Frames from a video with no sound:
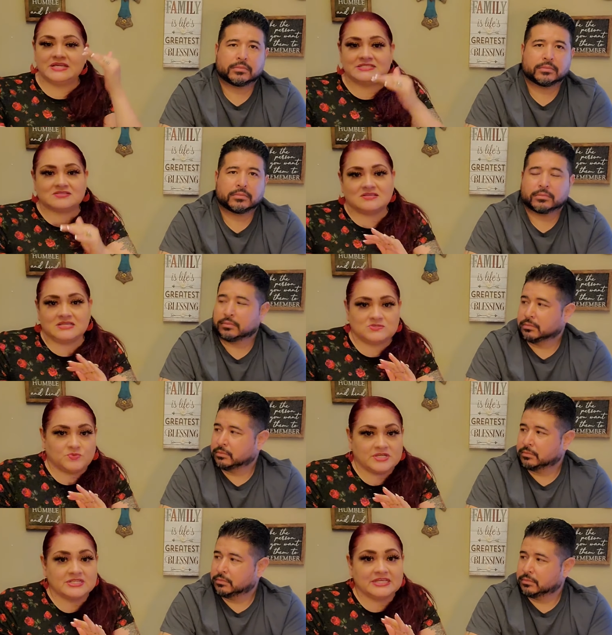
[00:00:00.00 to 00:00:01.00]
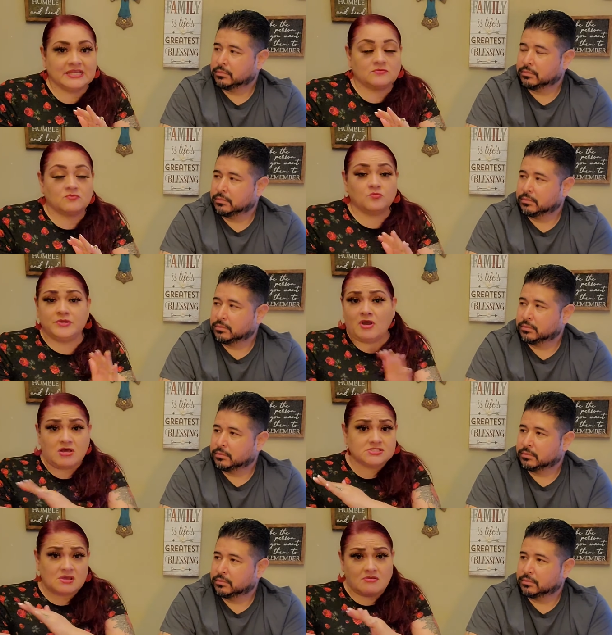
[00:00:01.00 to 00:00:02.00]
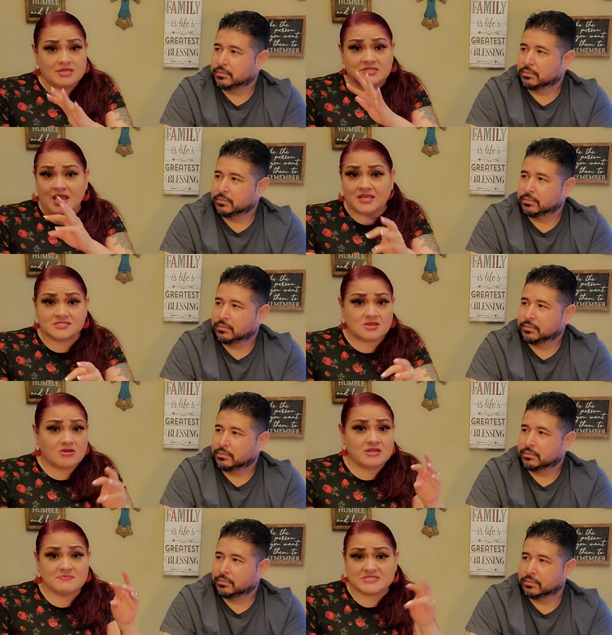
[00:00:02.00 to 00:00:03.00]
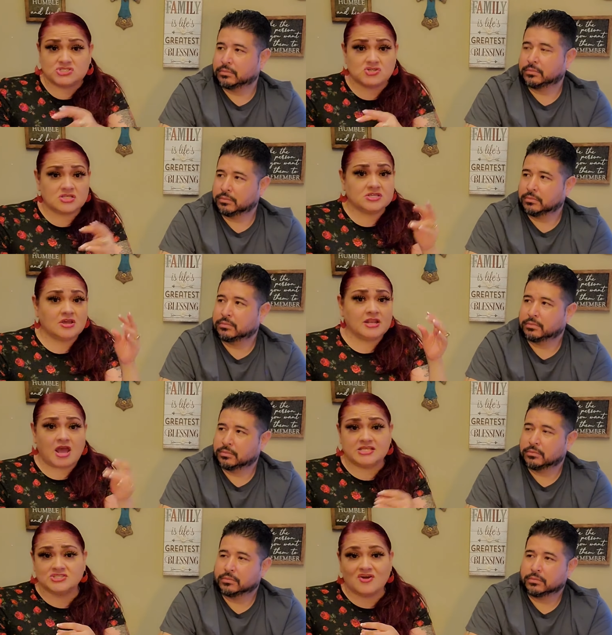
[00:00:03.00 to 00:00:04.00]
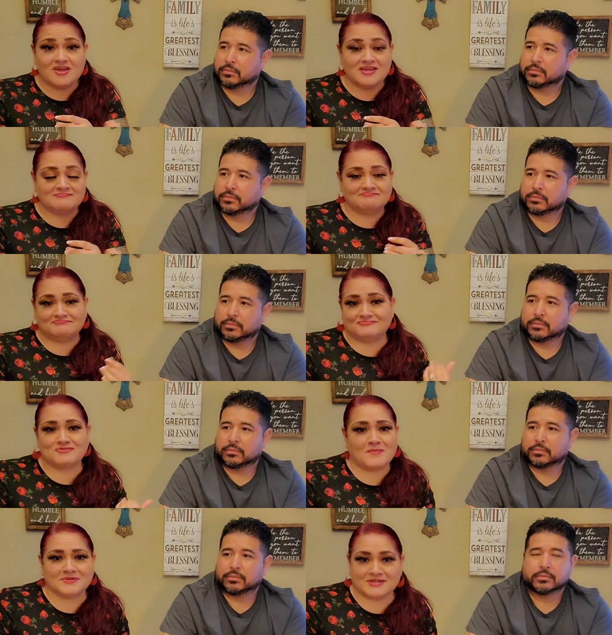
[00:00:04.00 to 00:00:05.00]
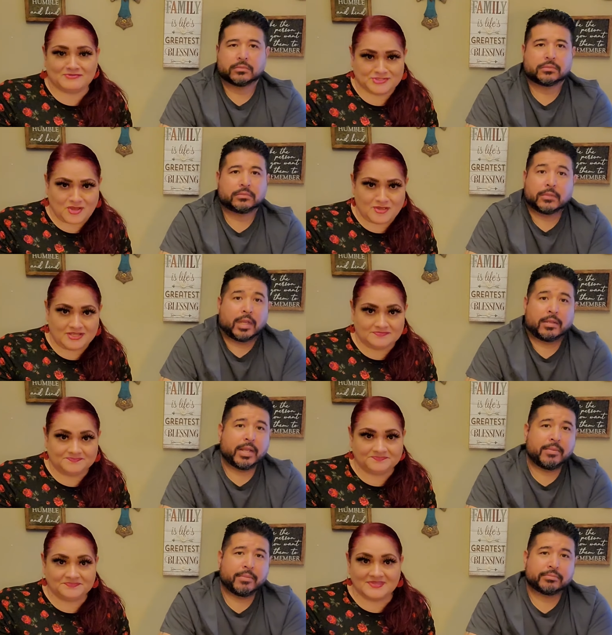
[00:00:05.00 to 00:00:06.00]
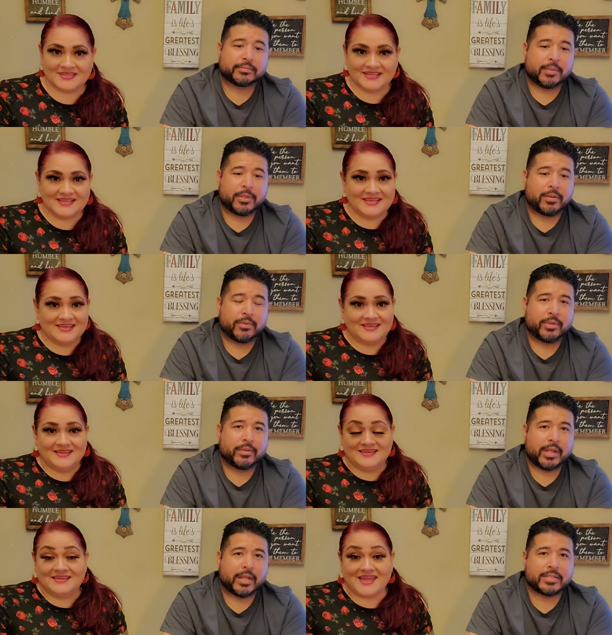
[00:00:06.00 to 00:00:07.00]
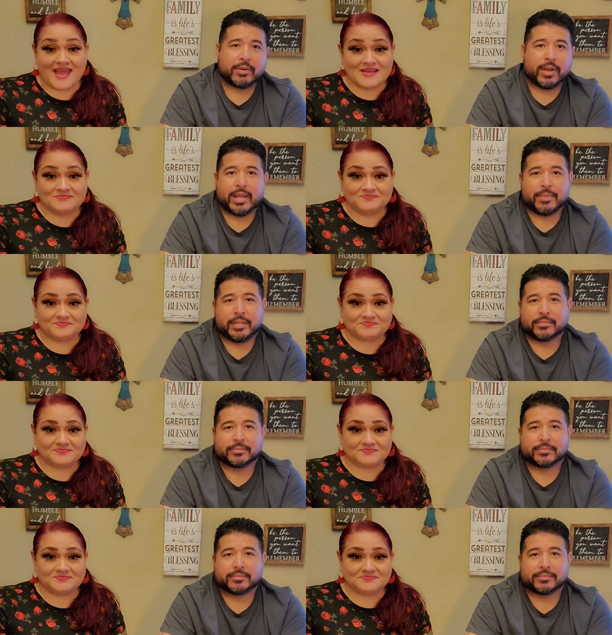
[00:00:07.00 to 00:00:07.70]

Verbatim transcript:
Speaker 1: it's it's weird that we all saw it. Yaya saw it. My sister-in-law saw it. I saw it. Robert never saw it. Not,
Speaker 2: not, I'm the only one. I guess yeah. they don't like me.